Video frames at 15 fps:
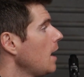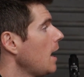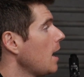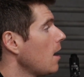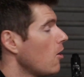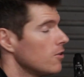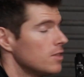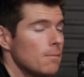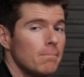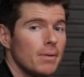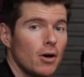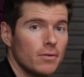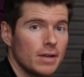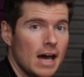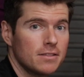on the
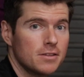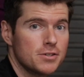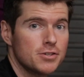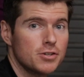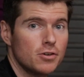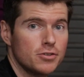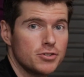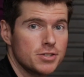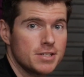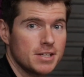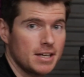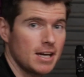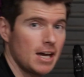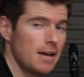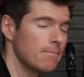belt and the suit just
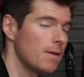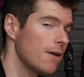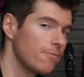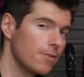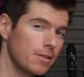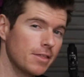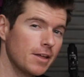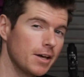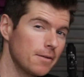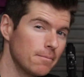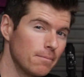to keep everything in